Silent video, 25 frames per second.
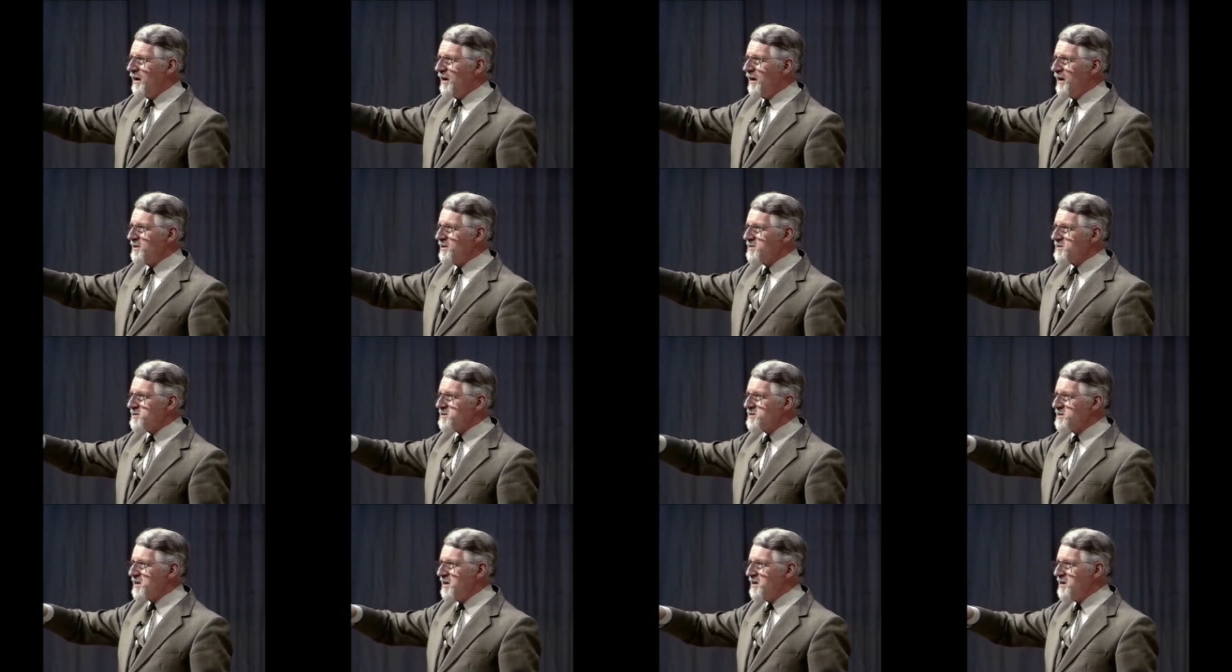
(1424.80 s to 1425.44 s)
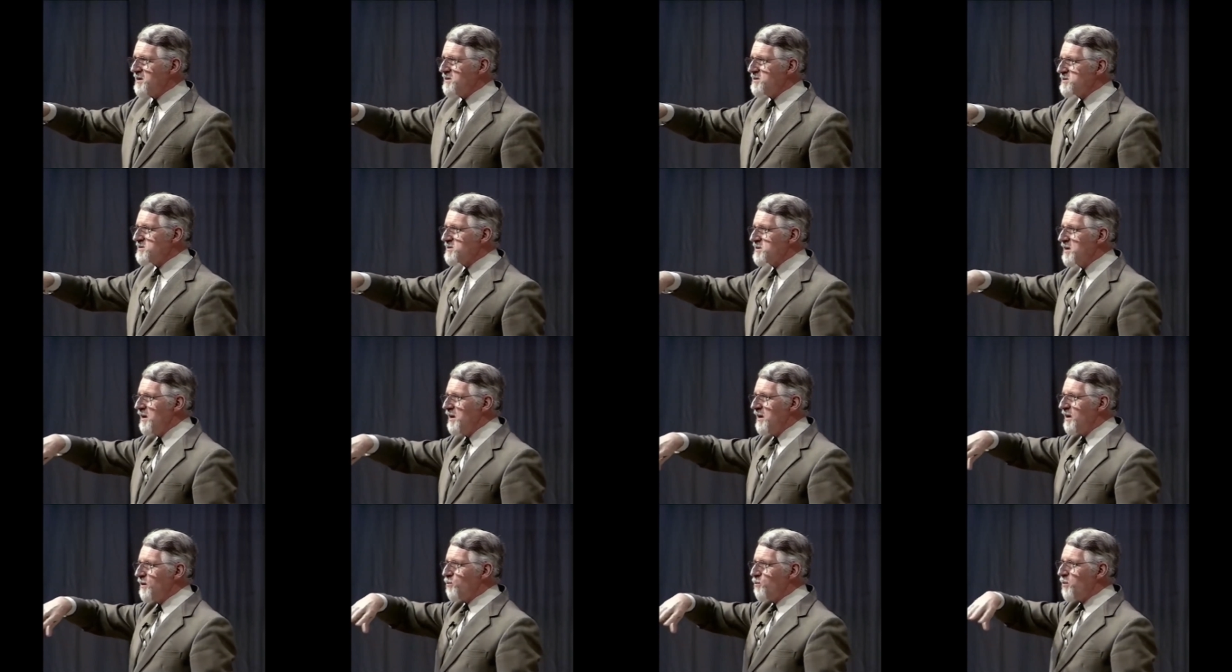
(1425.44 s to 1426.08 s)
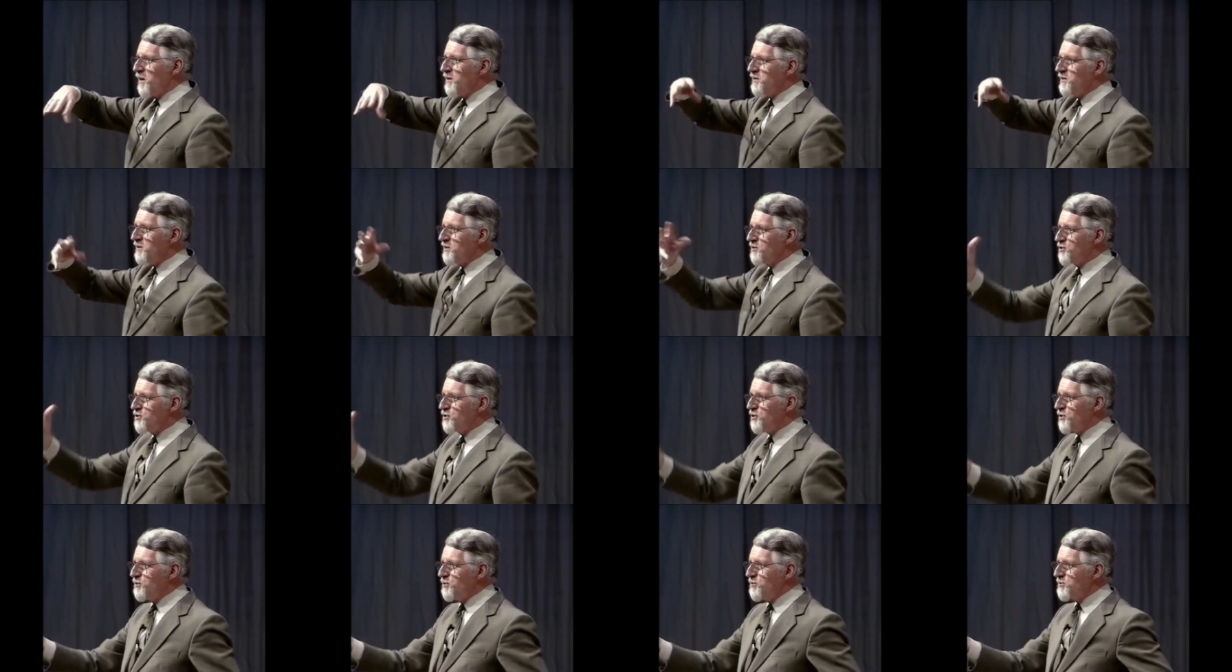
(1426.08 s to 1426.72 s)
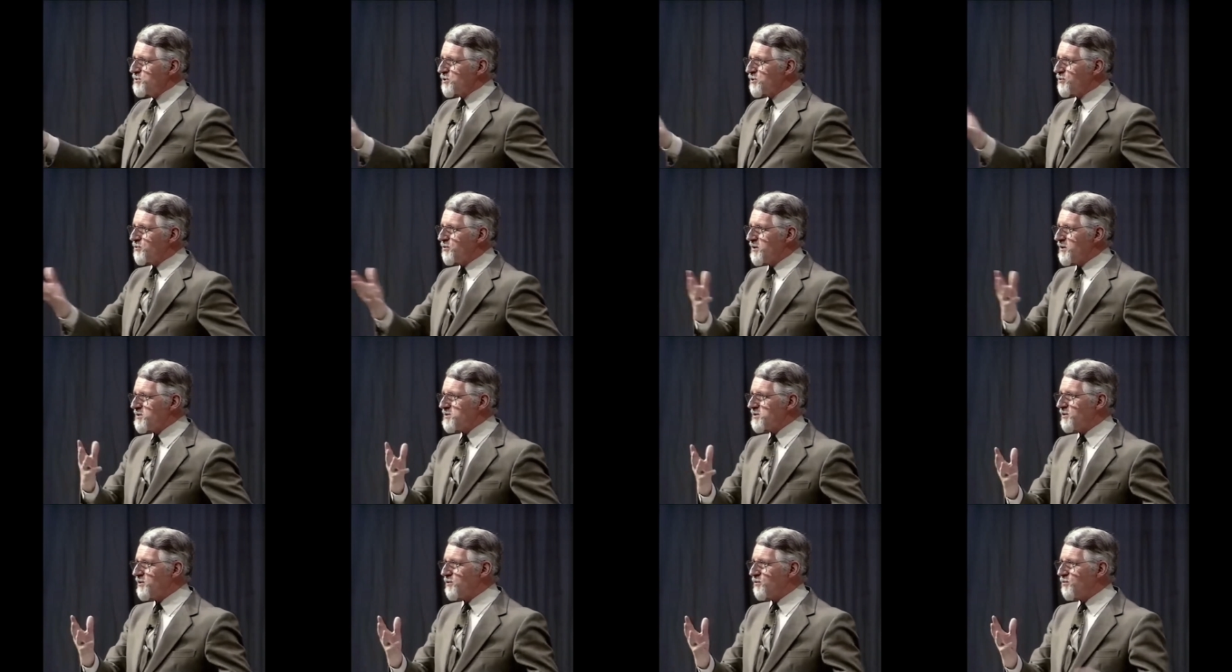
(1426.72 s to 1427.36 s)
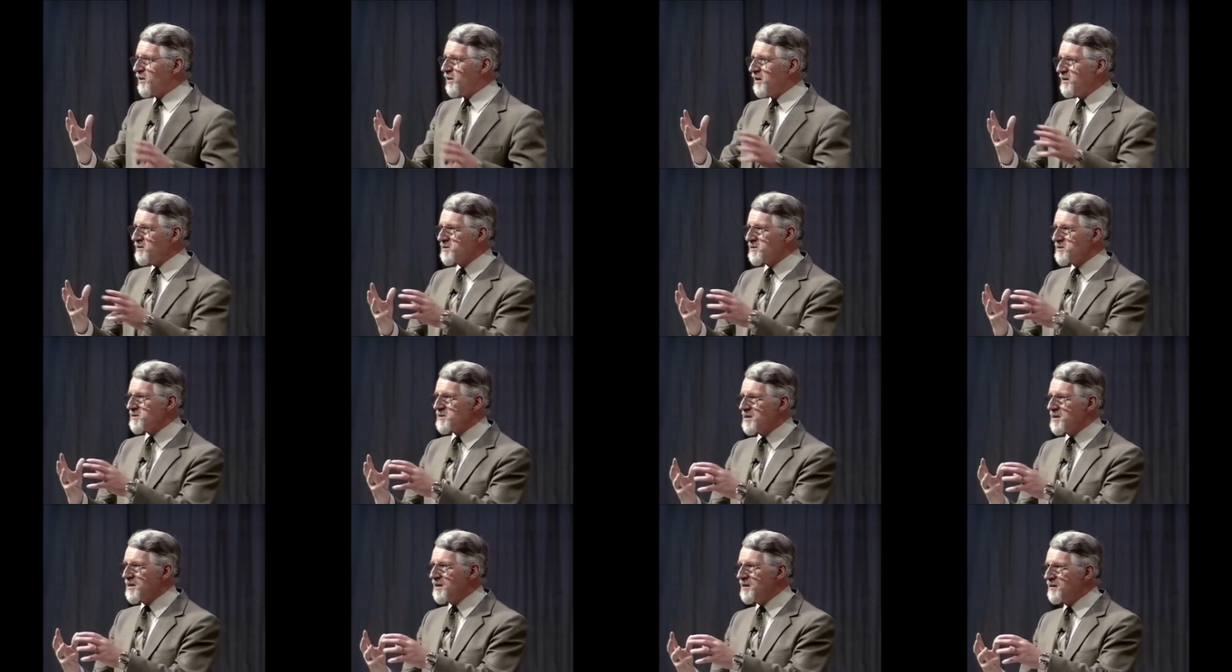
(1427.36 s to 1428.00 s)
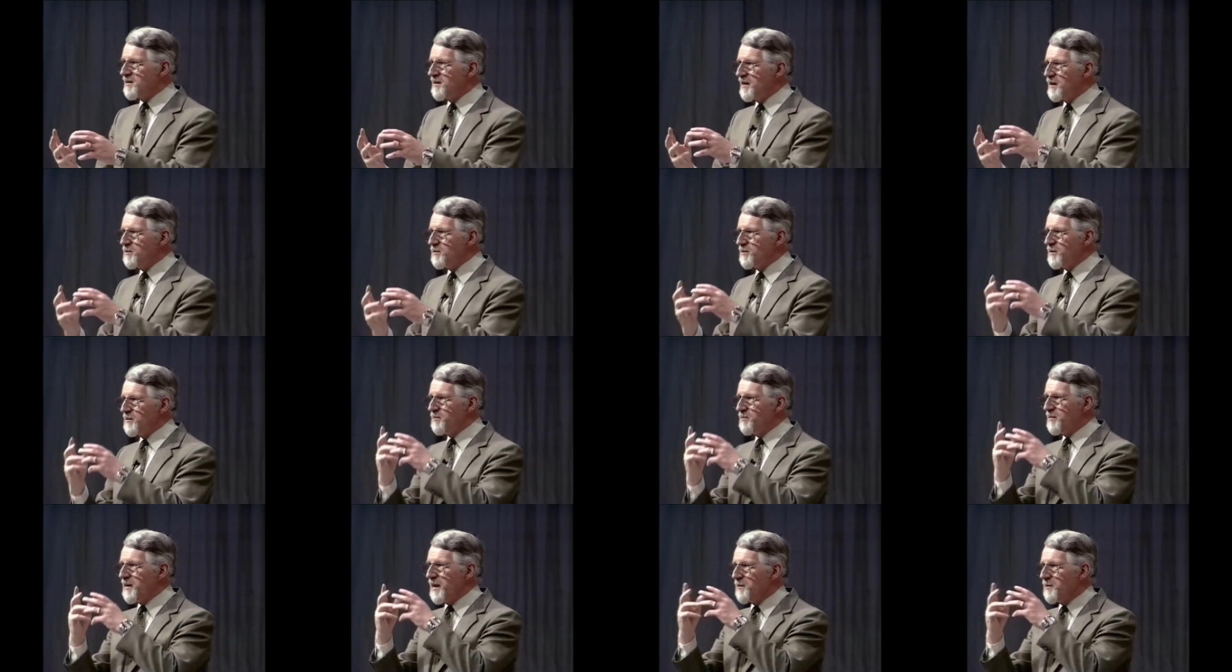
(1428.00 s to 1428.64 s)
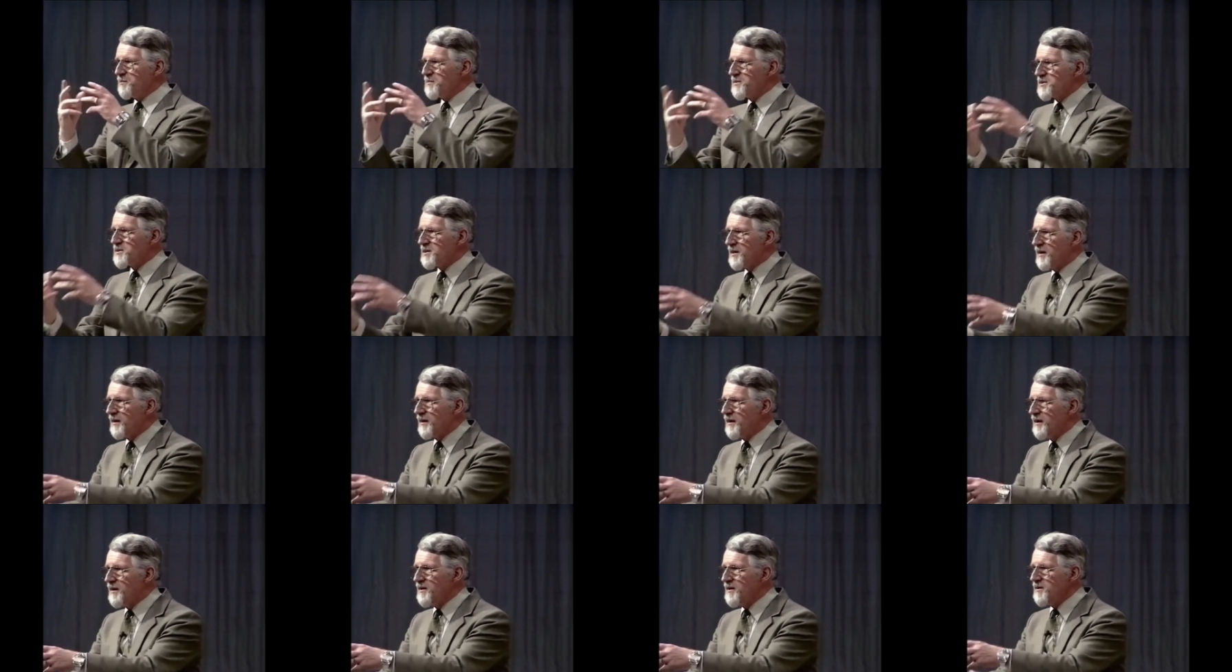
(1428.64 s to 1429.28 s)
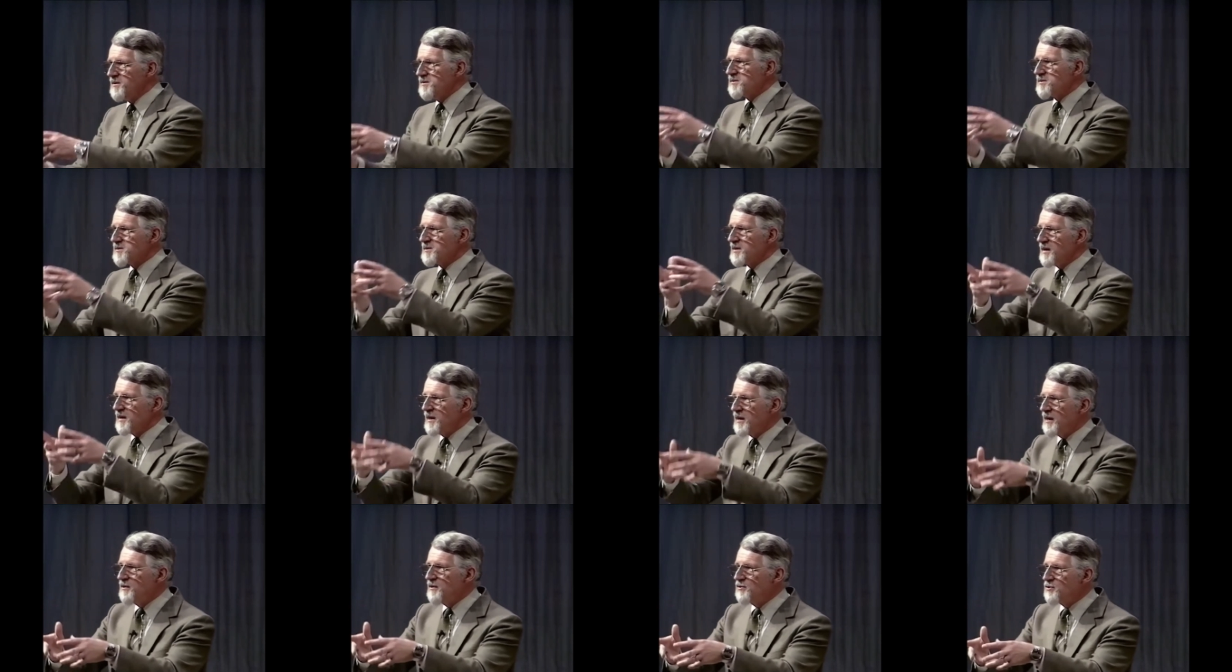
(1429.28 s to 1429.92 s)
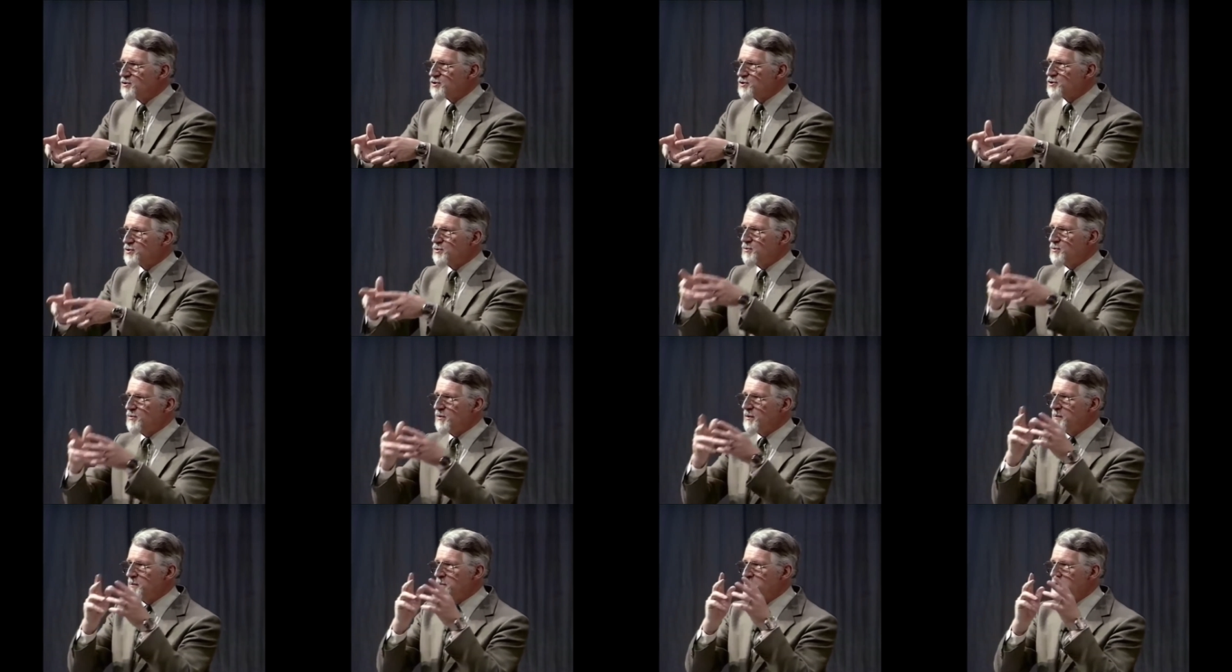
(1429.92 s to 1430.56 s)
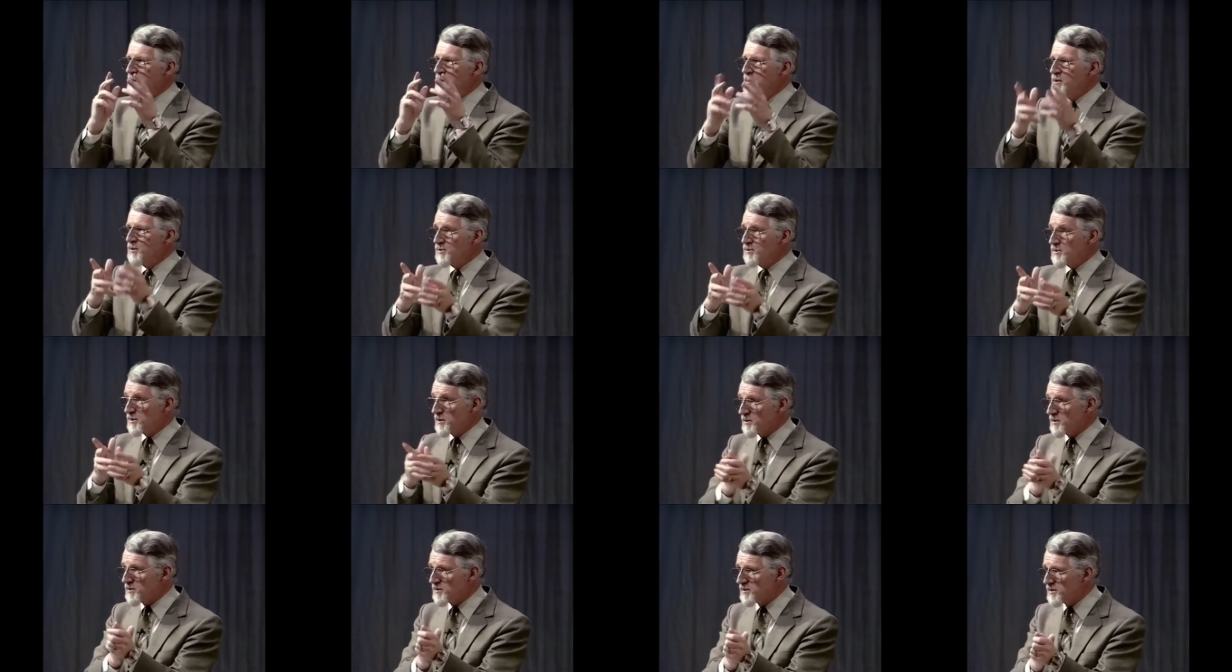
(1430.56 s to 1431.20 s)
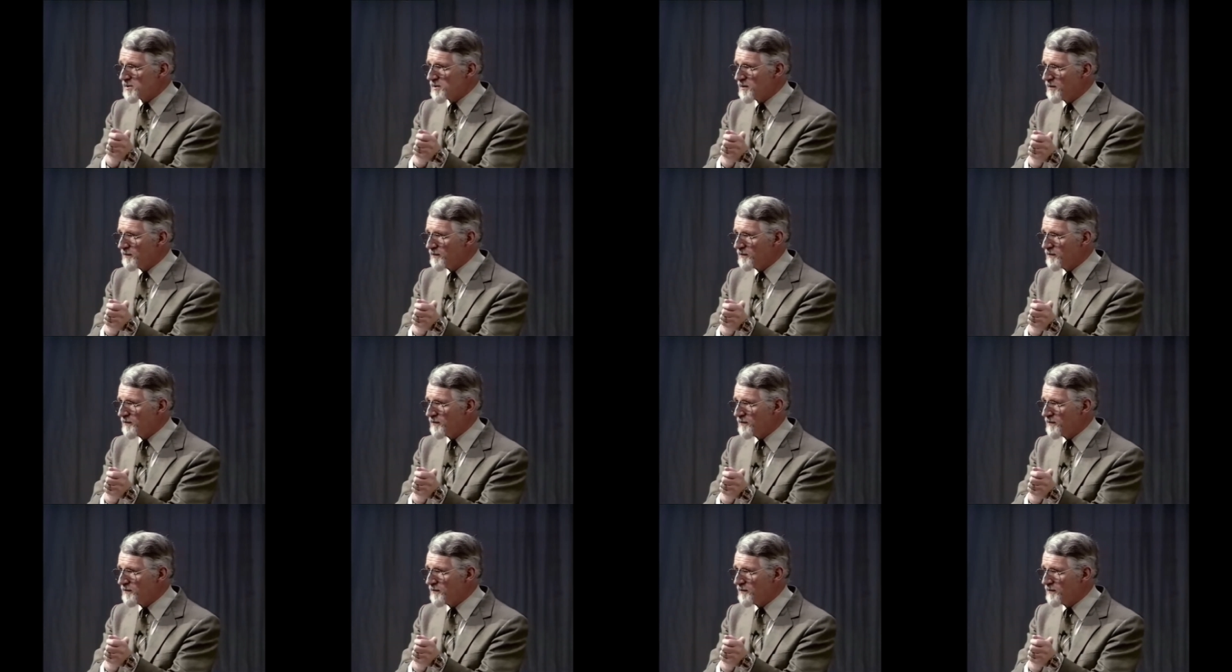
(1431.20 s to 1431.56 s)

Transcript: It says, when the Jews crossed the Red Sea, they were baptized into Moses.